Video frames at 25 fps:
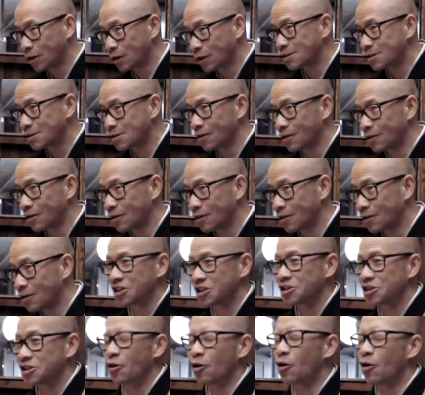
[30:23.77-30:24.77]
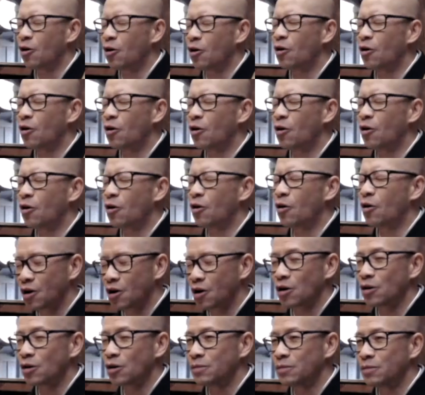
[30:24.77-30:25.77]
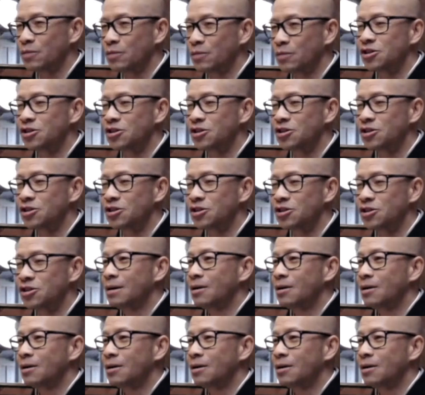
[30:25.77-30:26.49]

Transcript: It's just all your garbage,